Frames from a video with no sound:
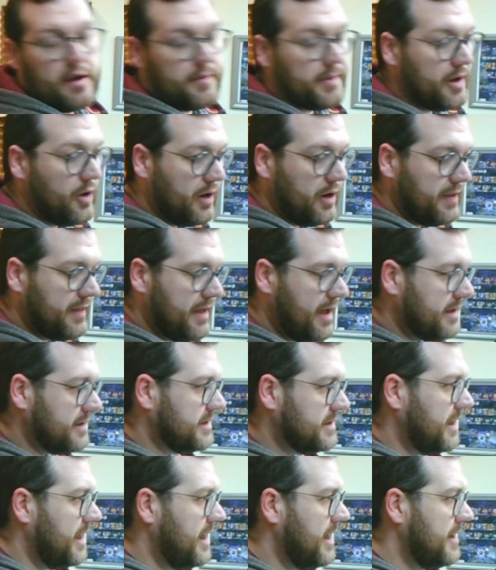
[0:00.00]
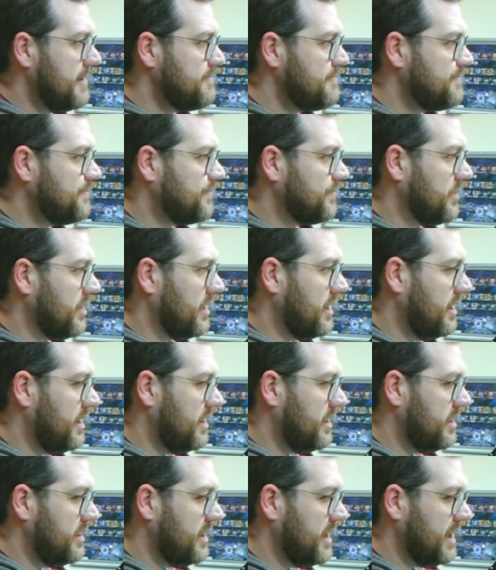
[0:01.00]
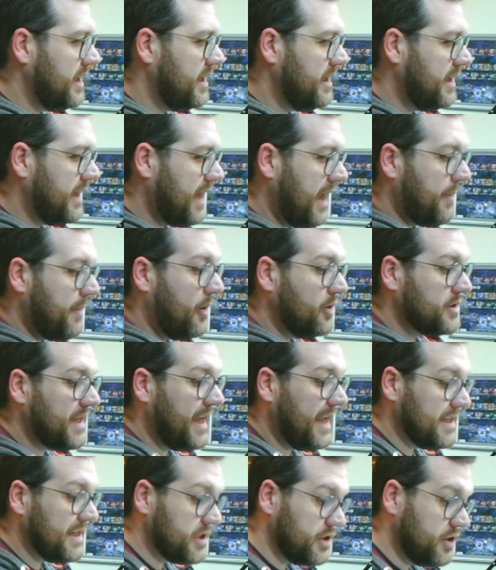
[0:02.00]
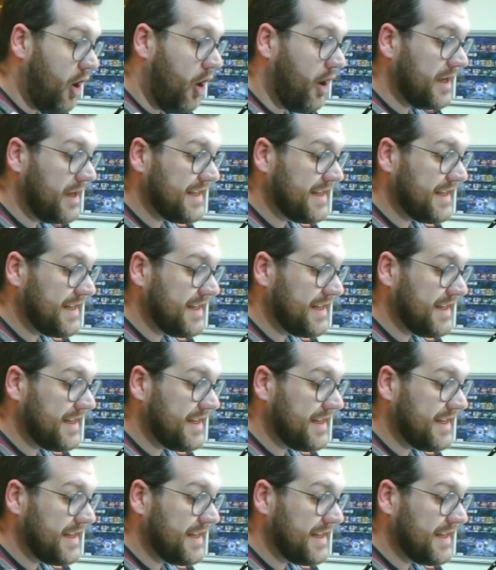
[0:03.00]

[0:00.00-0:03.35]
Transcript: been calling that the gearbox. It's not, it's